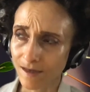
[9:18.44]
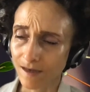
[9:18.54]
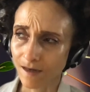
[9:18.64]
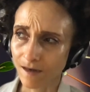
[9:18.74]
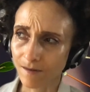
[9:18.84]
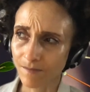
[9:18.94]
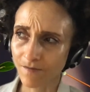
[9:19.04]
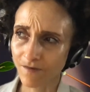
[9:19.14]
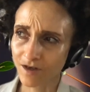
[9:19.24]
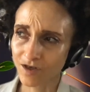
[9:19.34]

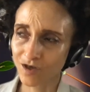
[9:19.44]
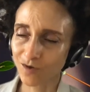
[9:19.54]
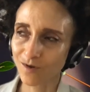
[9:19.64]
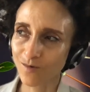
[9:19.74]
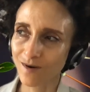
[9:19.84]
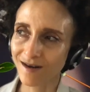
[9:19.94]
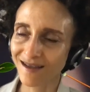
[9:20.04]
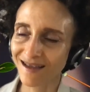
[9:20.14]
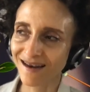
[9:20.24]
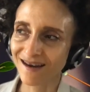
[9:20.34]
If I show the work
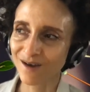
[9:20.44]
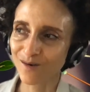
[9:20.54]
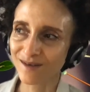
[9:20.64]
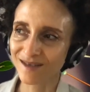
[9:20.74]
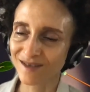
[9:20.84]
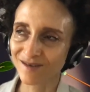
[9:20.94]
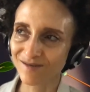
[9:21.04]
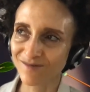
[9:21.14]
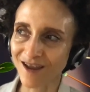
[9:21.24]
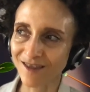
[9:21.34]
again, I always
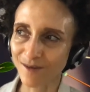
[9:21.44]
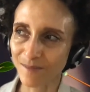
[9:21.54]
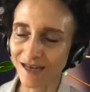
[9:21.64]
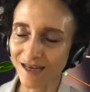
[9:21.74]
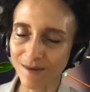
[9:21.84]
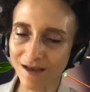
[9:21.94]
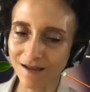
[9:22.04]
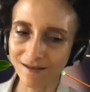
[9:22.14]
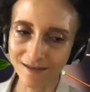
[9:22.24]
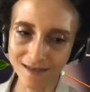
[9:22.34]
write them an email
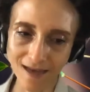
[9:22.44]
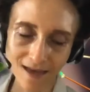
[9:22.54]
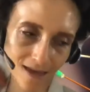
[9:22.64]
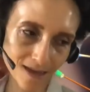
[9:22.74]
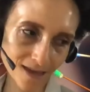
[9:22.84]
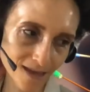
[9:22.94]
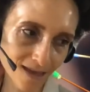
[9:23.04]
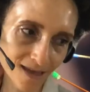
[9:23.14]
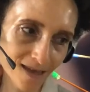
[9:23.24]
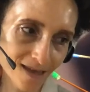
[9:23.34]
and say,
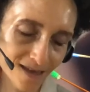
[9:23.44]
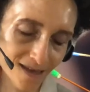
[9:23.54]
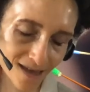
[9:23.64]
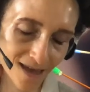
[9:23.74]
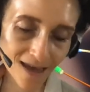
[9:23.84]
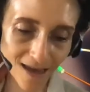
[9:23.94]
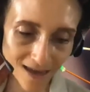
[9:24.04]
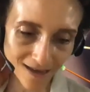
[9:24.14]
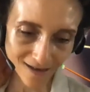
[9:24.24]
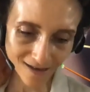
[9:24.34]

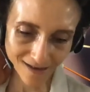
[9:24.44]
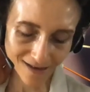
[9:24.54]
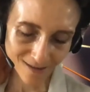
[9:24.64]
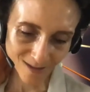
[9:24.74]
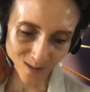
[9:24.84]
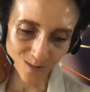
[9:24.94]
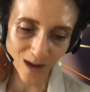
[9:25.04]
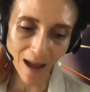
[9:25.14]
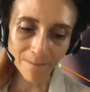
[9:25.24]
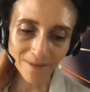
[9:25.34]
hey, so
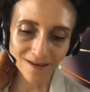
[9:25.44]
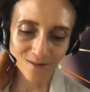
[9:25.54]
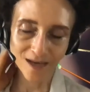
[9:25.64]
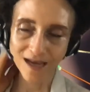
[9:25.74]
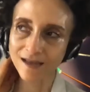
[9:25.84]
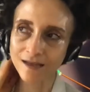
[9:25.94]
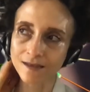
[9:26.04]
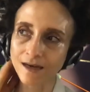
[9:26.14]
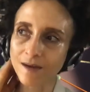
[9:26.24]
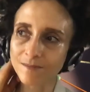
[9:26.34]
happy that we had that
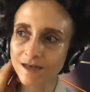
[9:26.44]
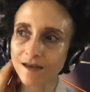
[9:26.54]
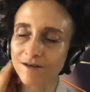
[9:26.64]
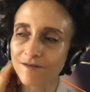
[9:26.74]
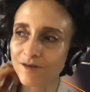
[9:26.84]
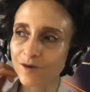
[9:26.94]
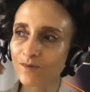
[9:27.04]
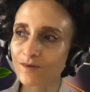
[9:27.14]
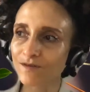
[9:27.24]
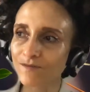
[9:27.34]
time together, even though it
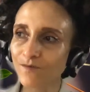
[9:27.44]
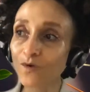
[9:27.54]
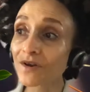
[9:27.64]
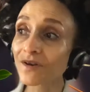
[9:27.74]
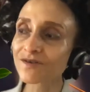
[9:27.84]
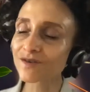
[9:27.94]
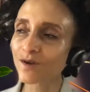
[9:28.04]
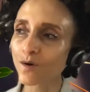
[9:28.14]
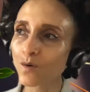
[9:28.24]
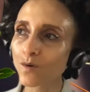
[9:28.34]
was 4 years
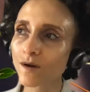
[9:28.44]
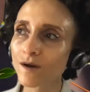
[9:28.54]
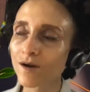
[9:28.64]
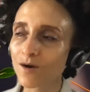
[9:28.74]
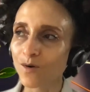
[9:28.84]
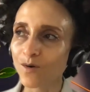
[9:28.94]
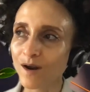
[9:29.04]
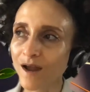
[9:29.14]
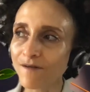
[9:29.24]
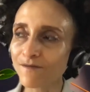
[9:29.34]
ago, or I
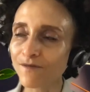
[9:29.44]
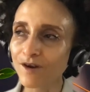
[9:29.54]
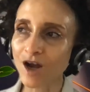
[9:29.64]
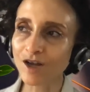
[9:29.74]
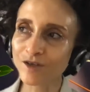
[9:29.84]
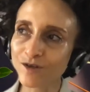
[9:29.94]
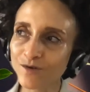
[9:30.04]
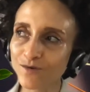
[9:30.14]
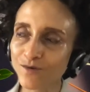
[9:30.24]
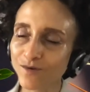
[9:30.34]
haven't forgotten
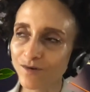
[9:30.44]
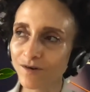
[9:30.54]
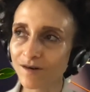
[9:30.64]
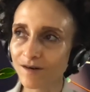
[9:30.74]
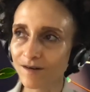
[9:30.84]
you, or